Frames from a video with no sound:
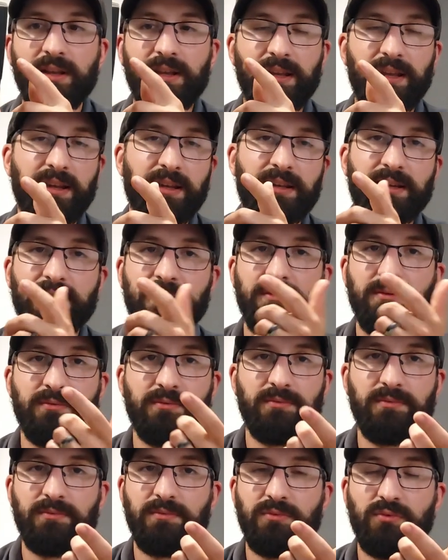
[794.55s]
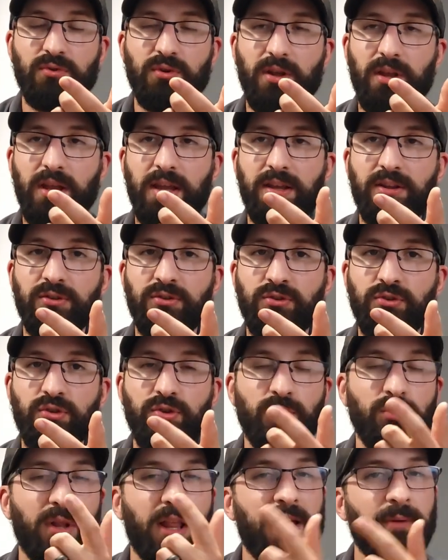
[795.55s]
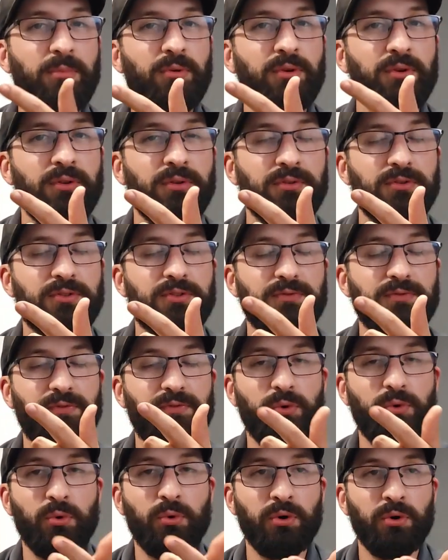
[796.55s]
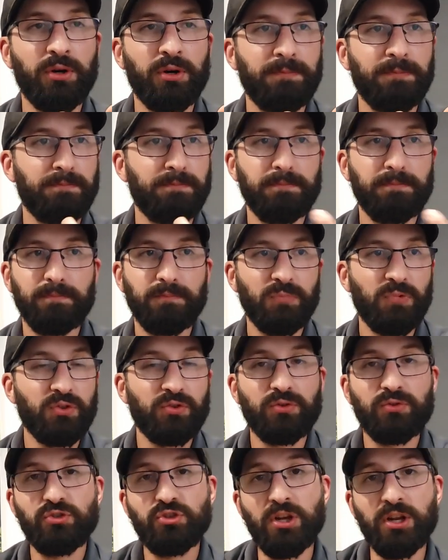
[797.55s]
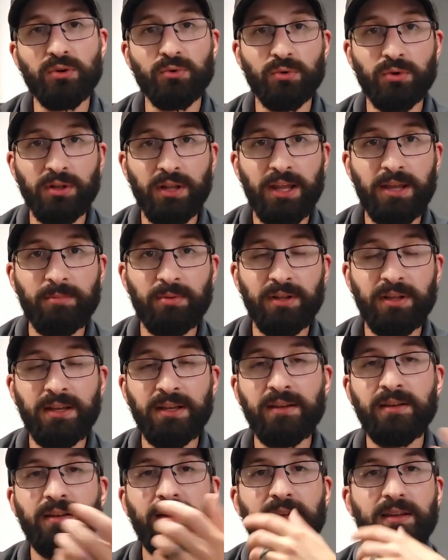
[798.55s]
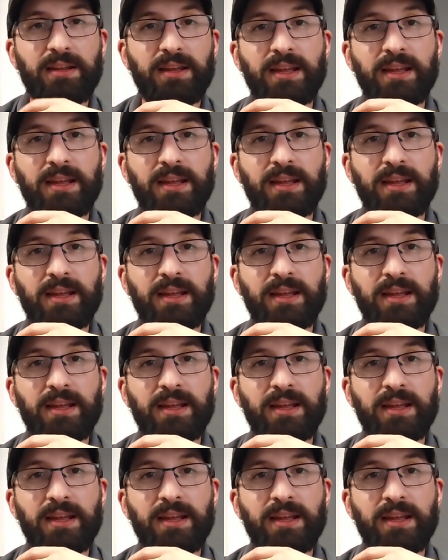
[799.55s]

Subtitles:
It can do labels for just general labeling.